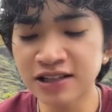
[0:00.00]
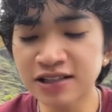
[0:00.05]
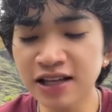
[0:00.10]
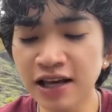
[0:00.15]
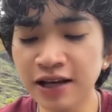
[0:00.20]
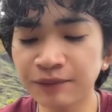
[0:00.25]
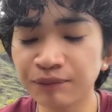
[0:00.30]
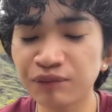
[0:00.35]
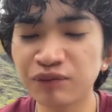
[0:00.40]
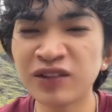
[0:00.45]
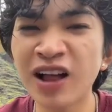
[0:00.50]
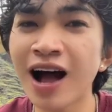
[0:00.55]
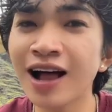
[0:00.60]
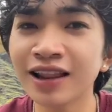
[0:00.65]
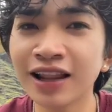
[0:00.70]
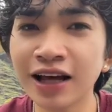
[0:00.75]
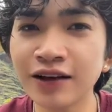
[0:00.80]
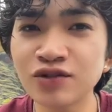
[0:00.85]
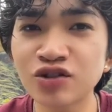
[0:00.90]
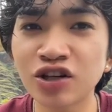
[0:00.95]
like not
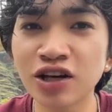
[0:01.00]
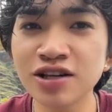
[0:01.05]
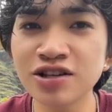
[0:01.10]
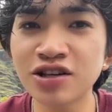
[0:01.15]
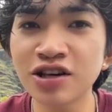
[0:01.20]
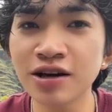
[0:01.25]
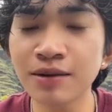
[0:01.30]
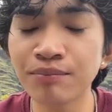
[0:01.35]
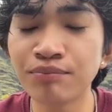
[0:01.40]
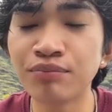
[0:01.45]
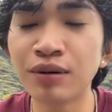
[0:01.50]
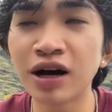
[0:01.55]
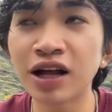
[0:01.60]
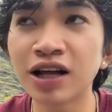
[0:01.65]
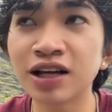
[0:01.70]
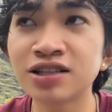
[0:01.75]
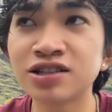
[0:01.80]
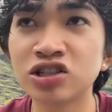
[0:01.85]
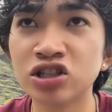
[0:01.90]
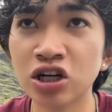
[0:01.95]
life changing, but
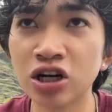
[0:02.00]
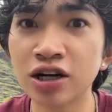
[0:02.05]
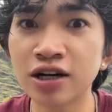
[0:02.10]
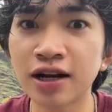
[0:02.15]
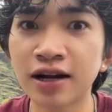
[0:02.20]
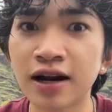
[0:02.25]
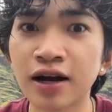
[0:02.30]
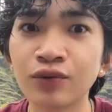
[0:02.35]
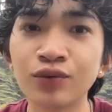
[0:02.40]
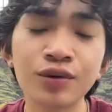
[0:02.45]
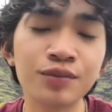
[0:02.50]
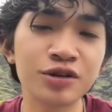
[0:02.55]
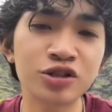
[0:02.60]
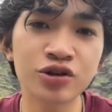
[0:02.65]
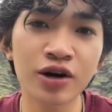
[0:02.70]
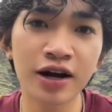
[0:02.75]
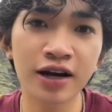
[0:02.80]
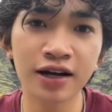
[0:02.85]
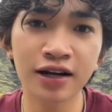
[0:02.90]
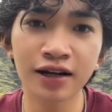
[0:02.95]
it's good and I will be
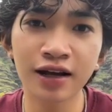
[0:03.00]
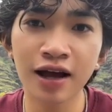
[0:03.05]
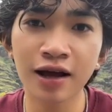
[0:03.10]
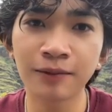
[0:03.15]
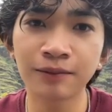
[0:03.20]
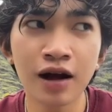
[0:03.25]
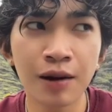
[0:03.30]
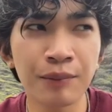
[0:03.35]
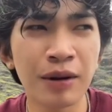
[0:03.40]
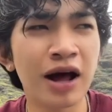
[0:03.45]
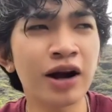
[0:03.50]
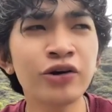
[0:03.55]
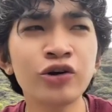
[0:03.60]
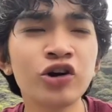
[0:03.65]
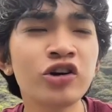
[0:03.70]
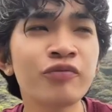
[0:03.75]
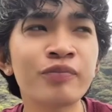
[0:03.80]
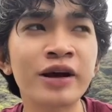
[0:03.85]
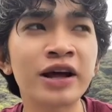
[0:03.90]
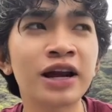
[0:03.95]
trying it again. But I don't know if
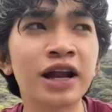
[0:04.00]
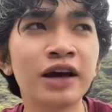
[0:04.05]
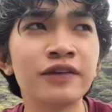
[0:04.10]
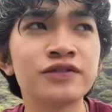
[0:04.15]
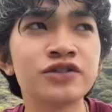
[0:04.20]
my life